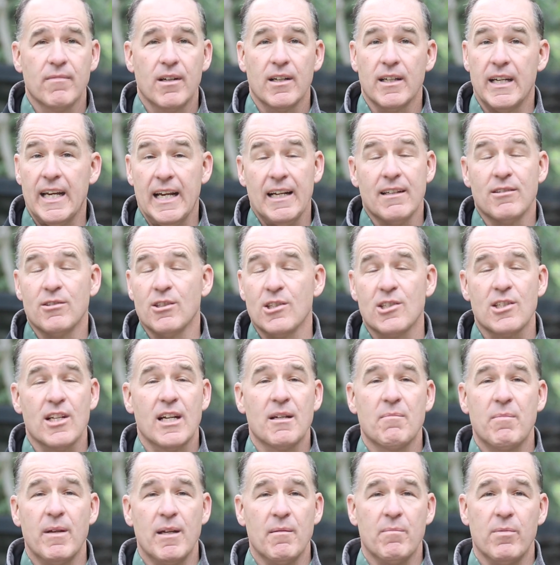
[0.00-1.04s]
again, just
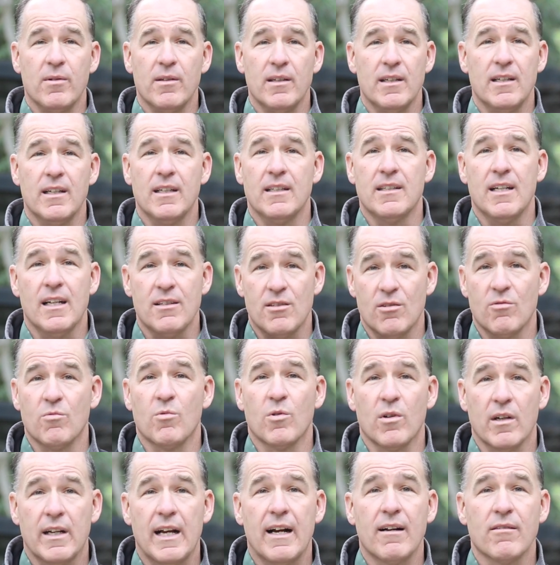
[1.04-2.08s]
like people, it doesn't
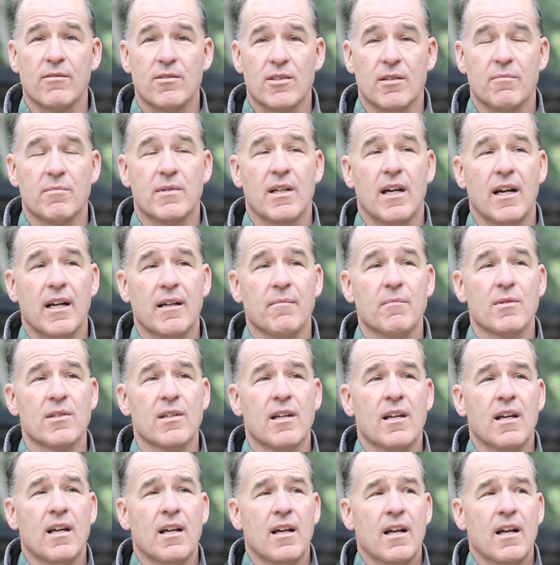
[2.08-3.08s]
work out sometimes,